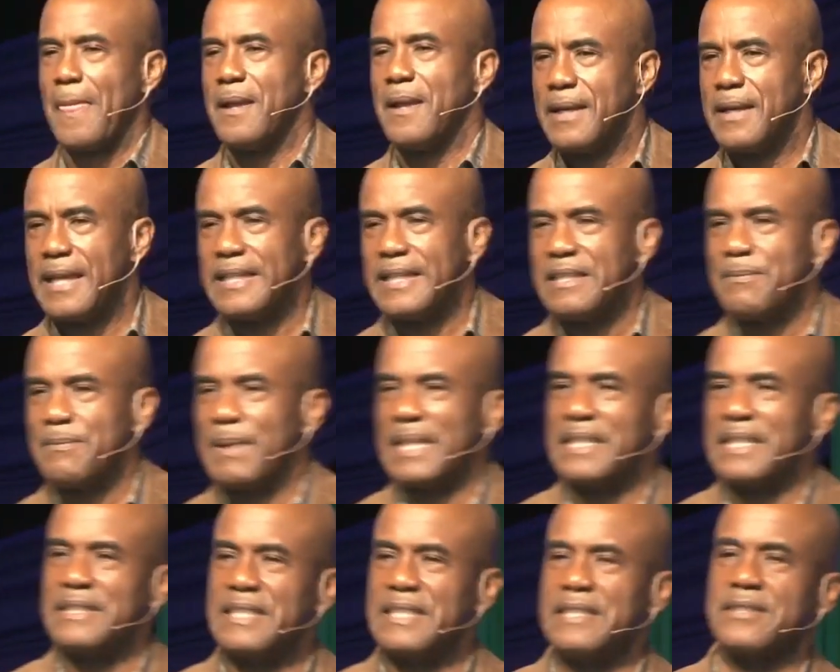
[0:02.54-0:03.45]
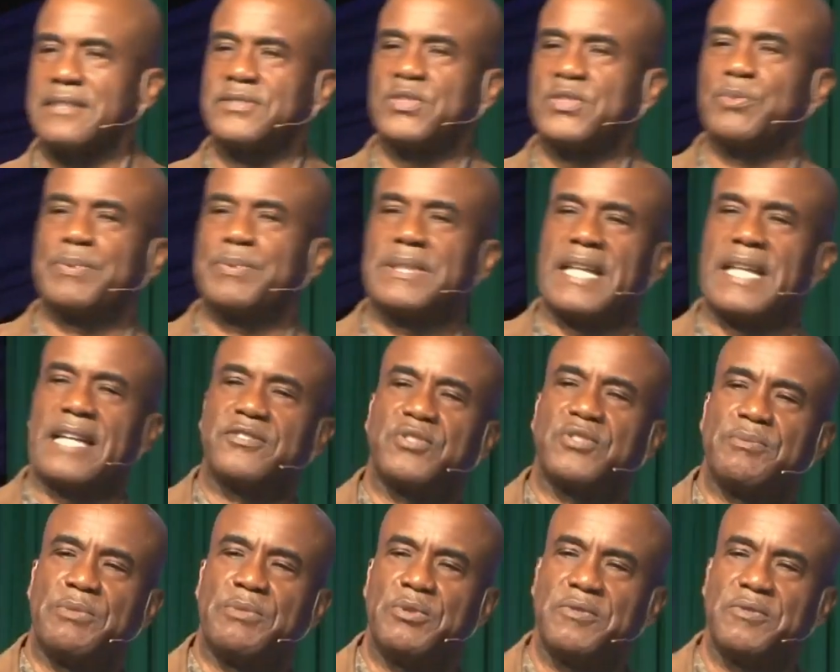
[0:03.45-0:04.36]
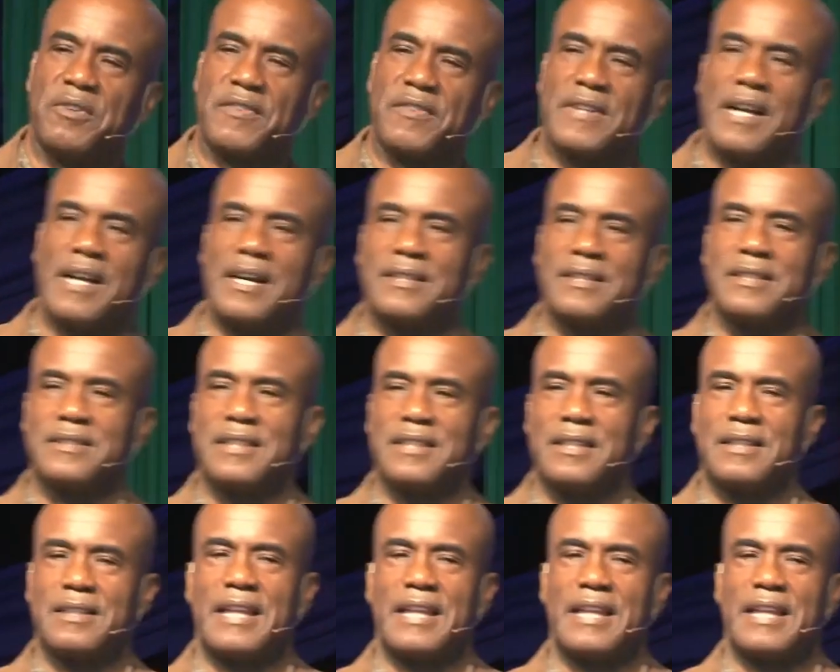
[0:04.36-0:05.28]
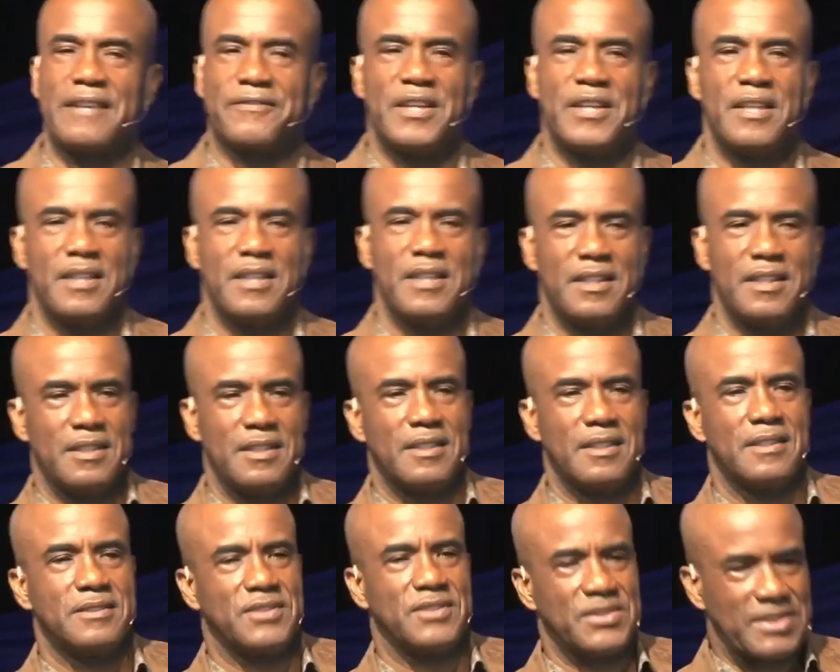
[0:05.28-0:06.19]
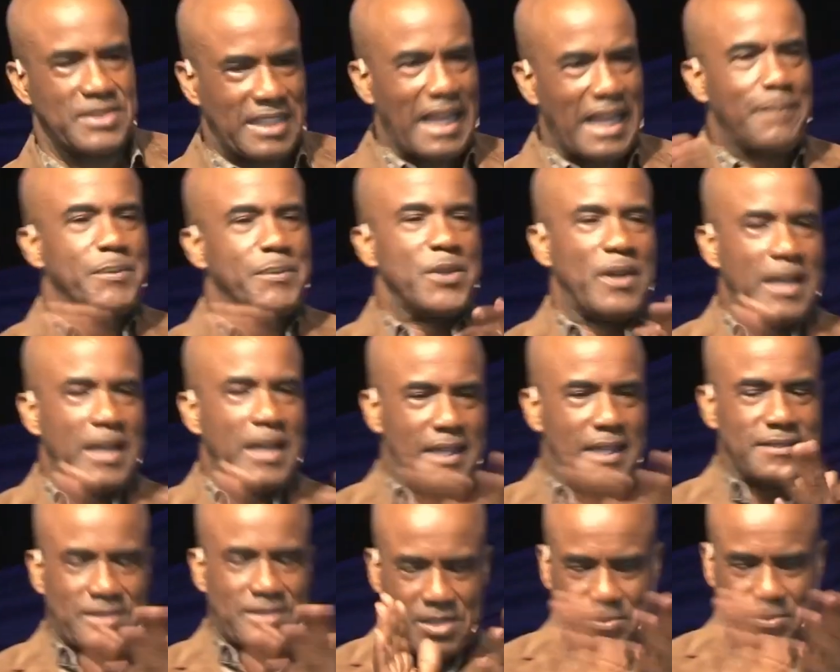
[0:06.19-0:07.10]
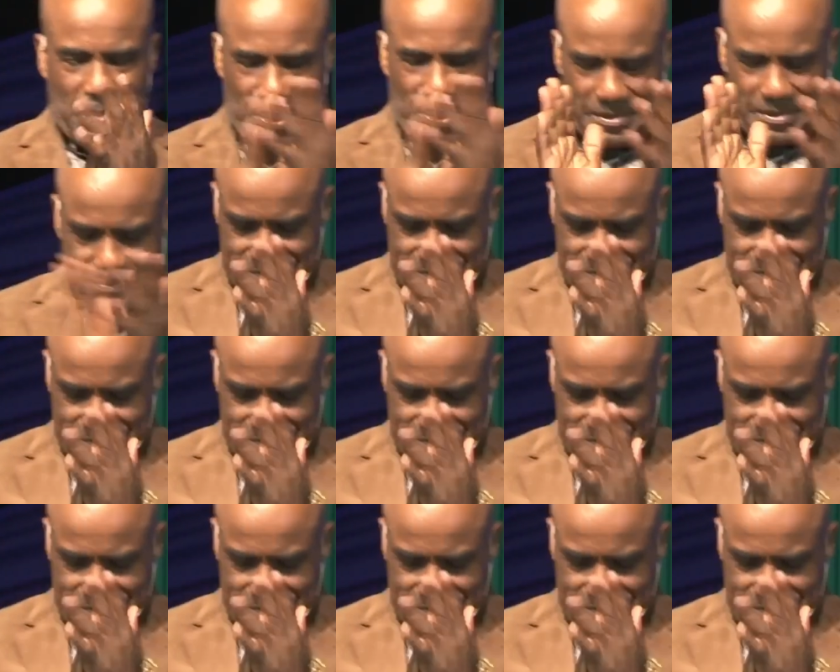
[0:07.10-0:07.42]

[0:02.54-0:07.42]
Anybody need a supernatural move of God in their life? Just clap your hands. Come on.